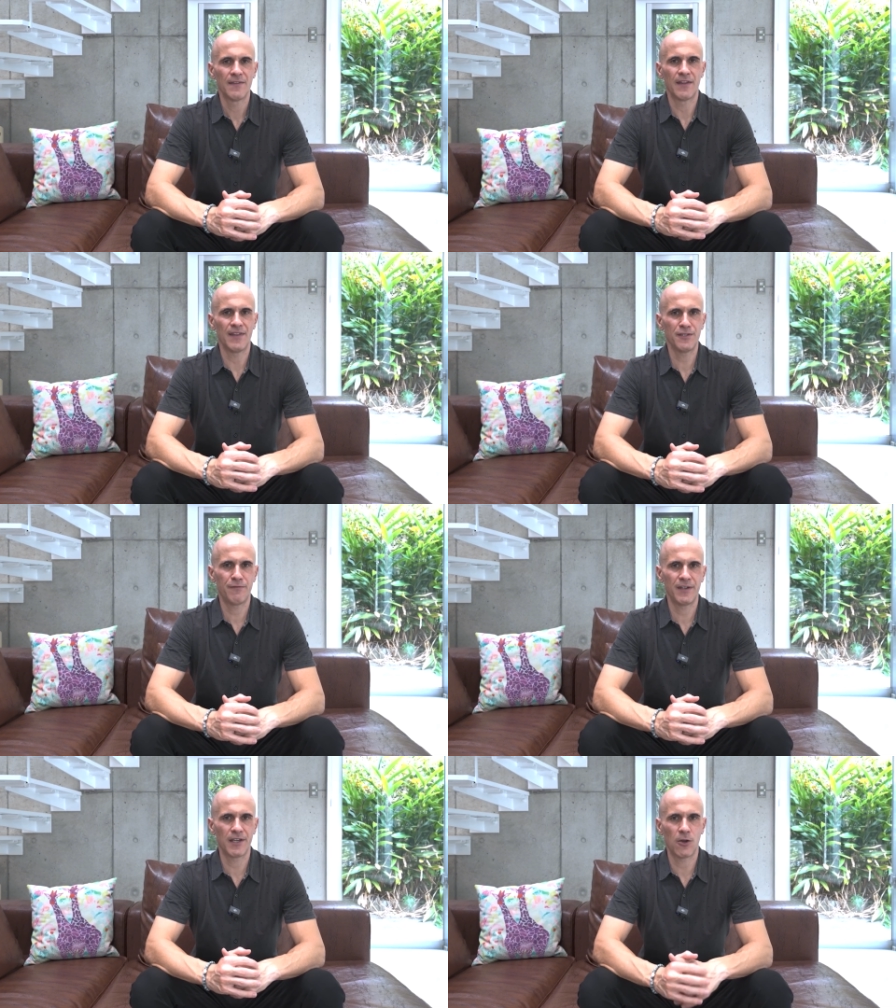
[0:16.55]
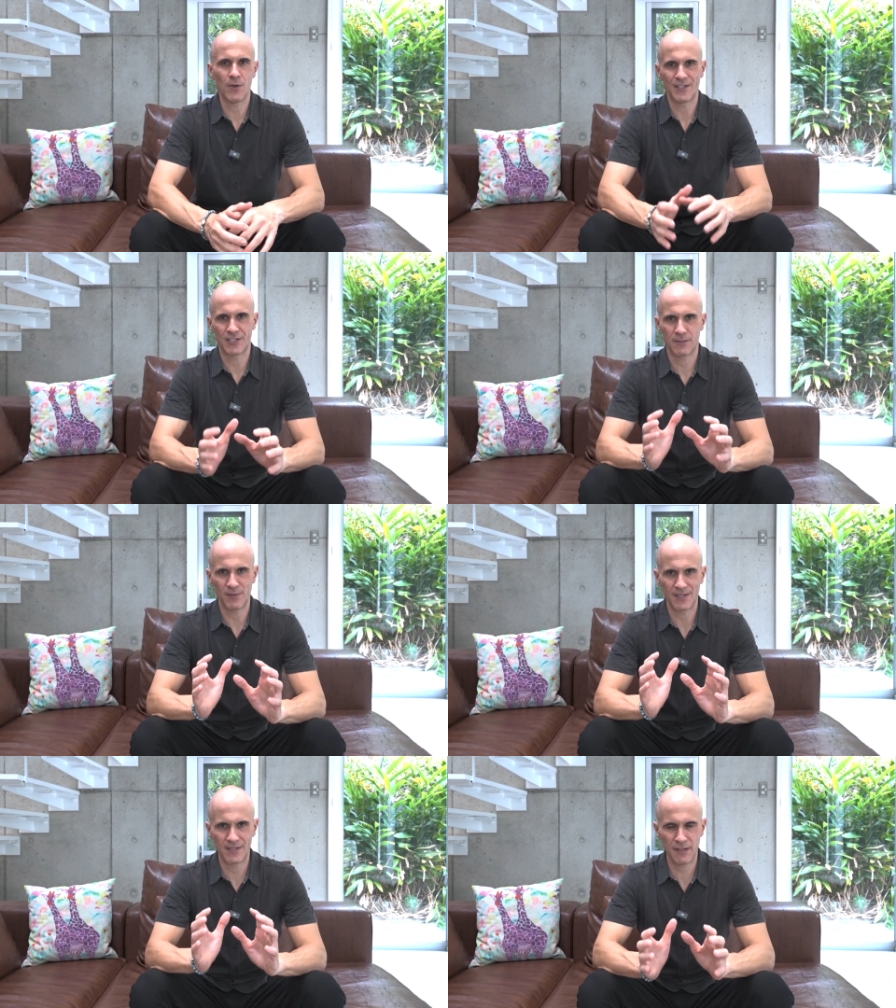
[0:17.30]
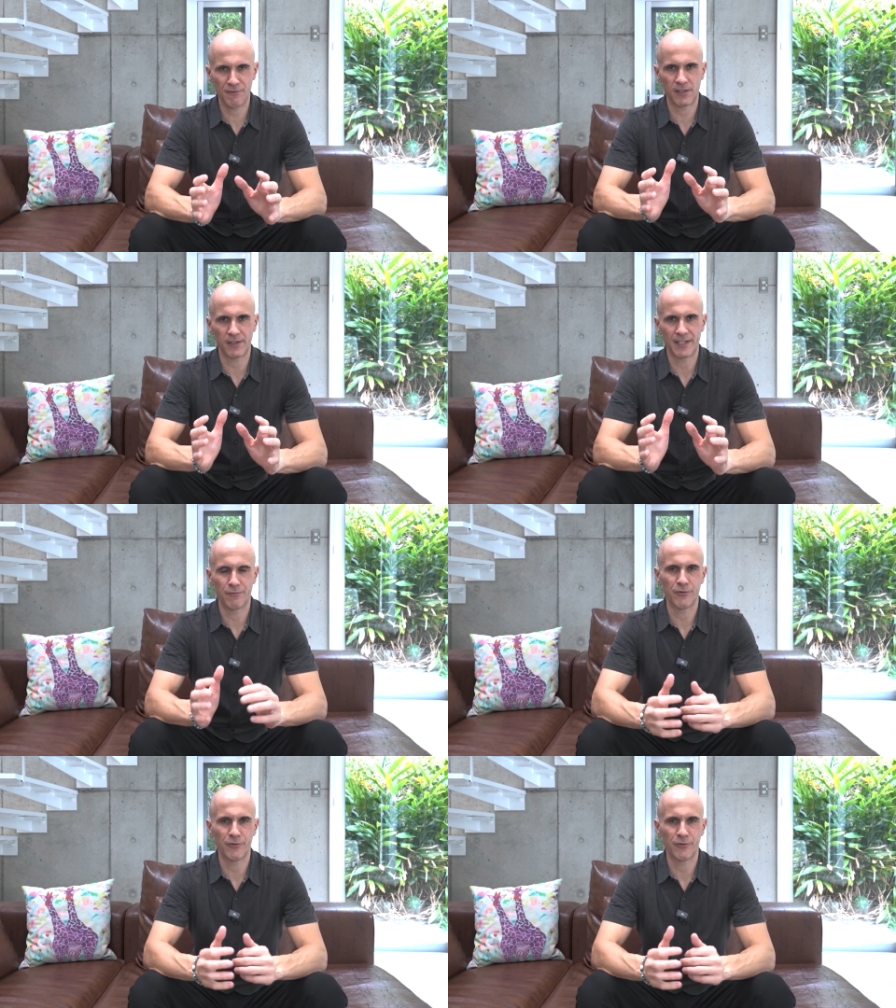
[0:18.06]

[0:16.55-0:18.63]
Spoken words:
then this video is specifically